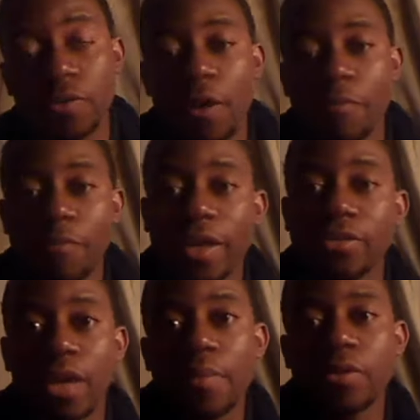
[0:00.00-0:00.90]
um,
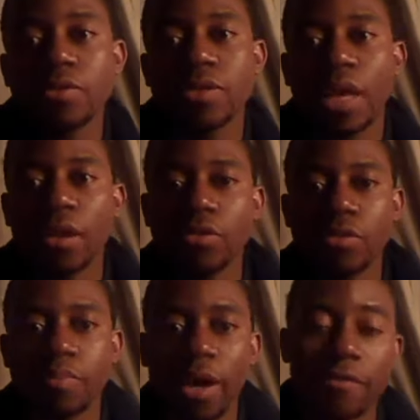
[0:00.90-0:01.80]
phytochemicals that
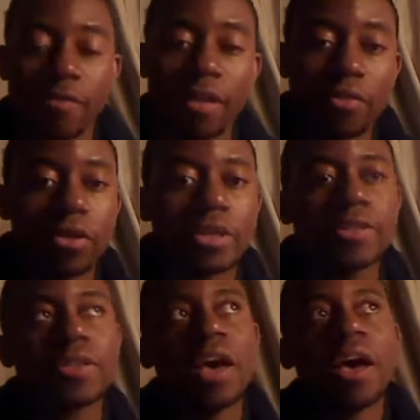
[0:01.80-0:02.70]
includes
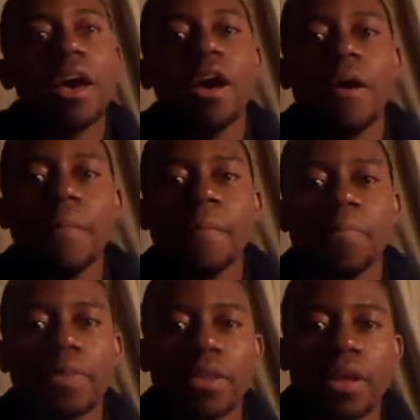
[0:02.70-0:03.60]
bioflavonoids,
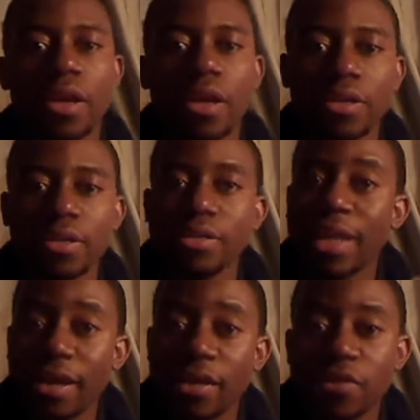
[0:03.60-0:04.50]
um, uh,
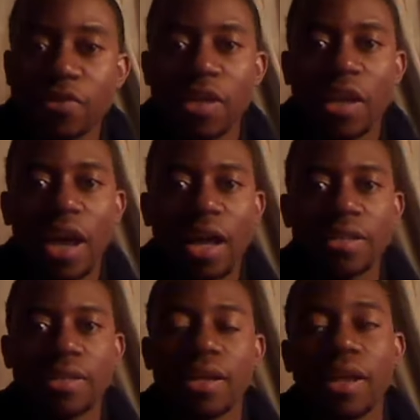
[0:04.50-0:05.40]
tannins,
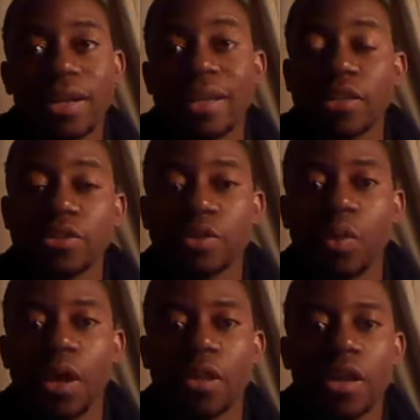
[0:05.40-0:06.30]
and lignans as
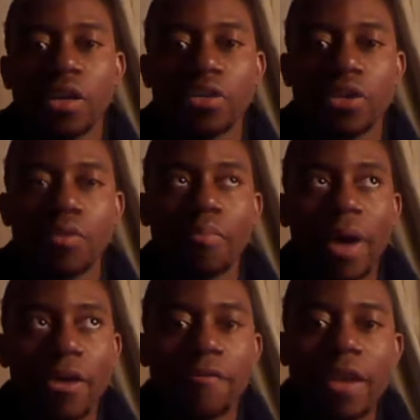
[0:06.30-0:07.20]
well. So
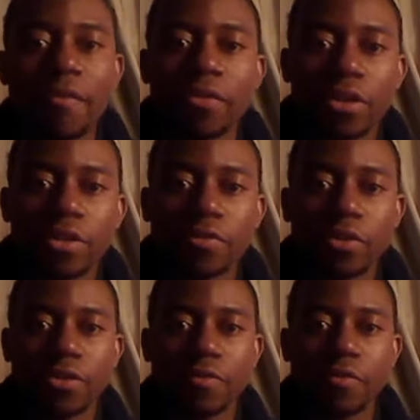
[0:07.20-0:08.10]
bioflavonoids, for,
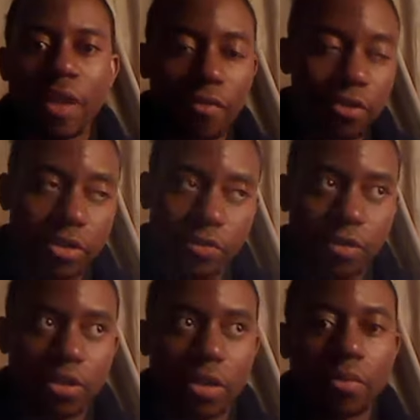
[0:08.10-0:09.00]
flavonoids, for
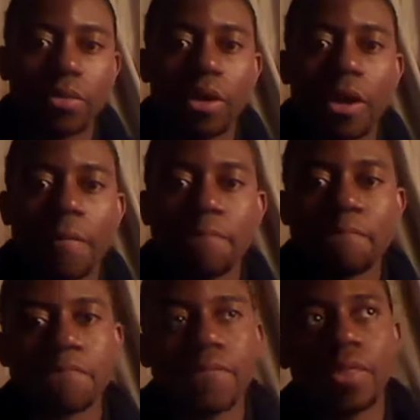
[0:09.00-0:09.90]
example,
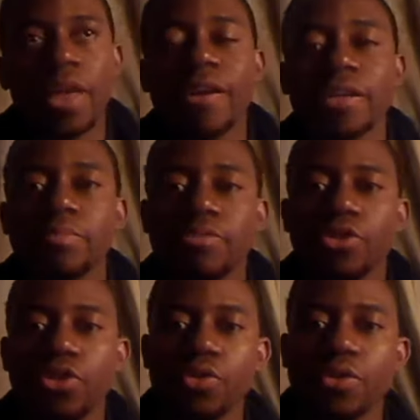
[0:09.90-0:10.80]
um, they're actually
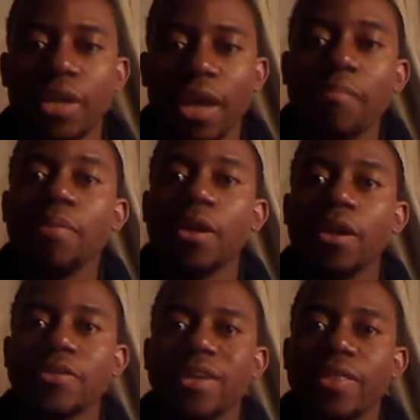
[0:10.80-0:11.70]
produced in
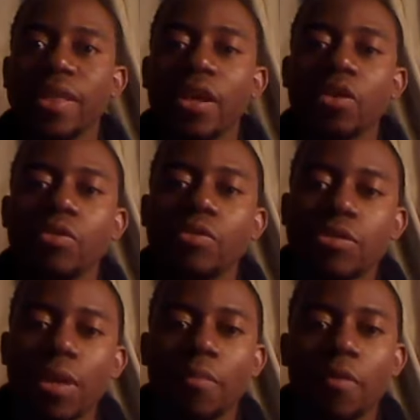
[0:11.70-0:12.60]
plants and they include
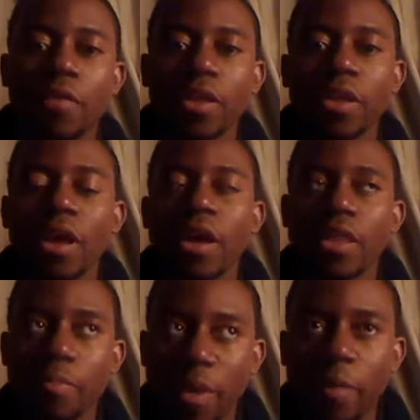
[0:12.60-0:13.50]
some of the,
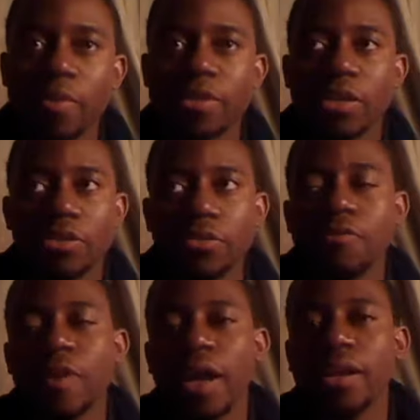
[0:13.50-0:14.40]
the pigments that you do
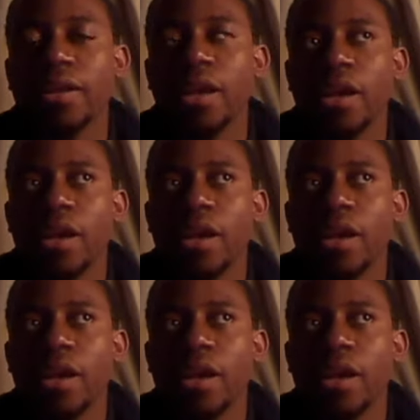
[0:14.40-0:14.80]
find